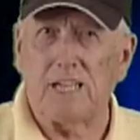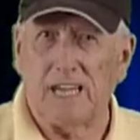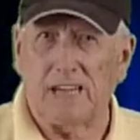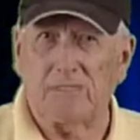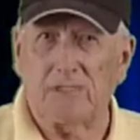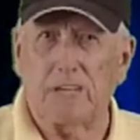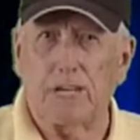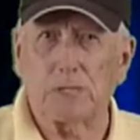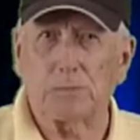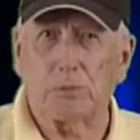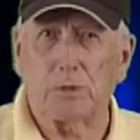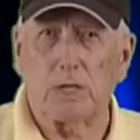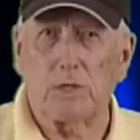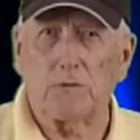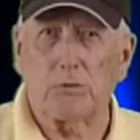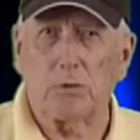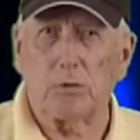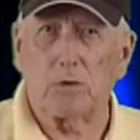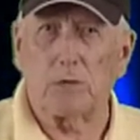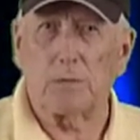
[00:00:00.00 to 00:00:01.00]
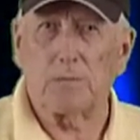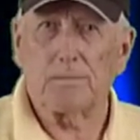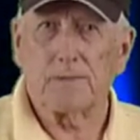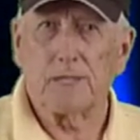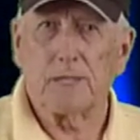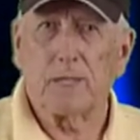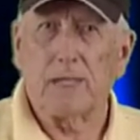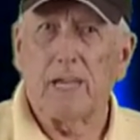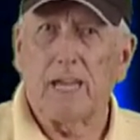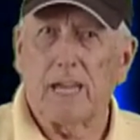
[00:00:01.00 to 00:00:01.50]
They have a nice pretty floor.
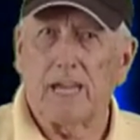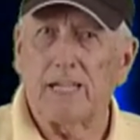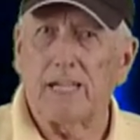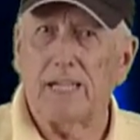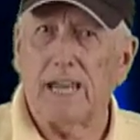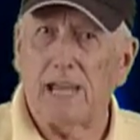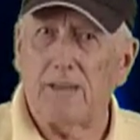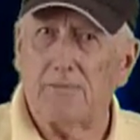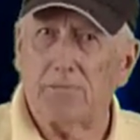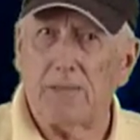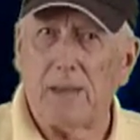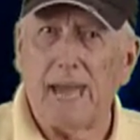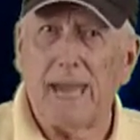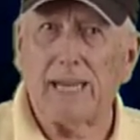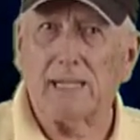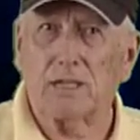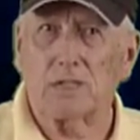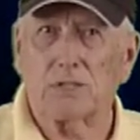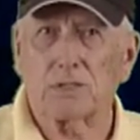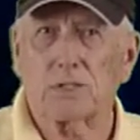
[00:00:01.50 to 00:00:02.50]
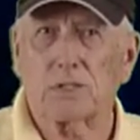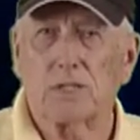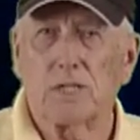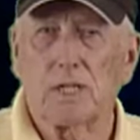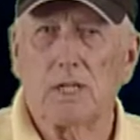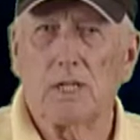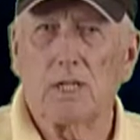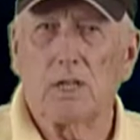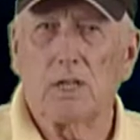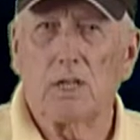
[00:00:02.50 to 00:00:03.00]
And they'd have panels
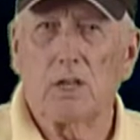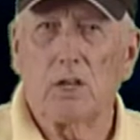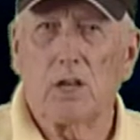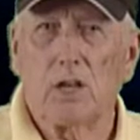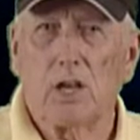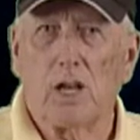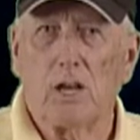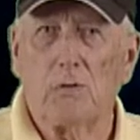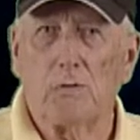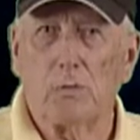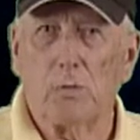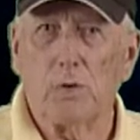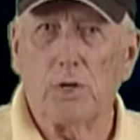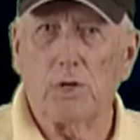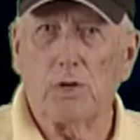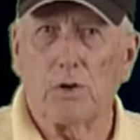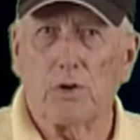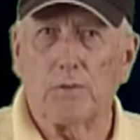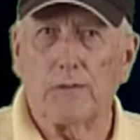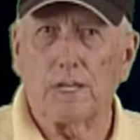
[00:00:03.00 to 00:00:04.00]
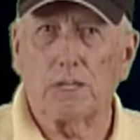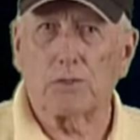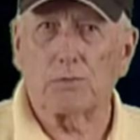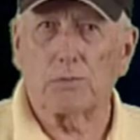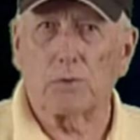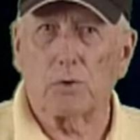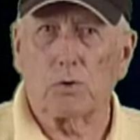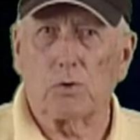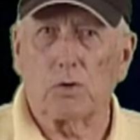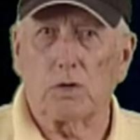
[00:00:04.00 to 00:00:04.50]
of wood on these
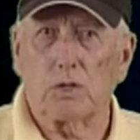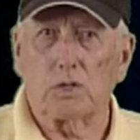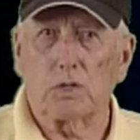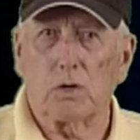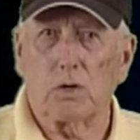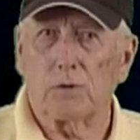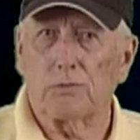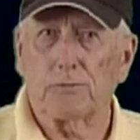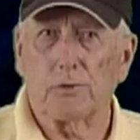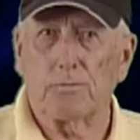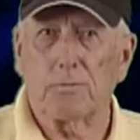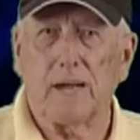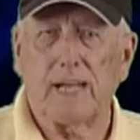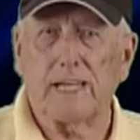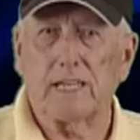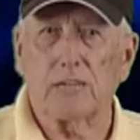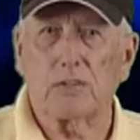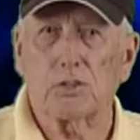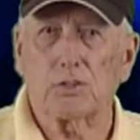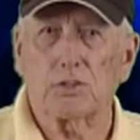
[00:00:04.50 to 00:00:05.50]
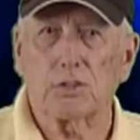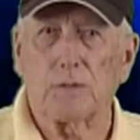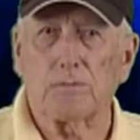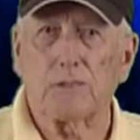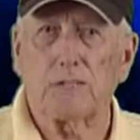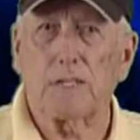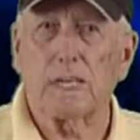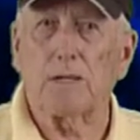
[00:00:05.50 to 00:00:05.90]
floor or formica or something.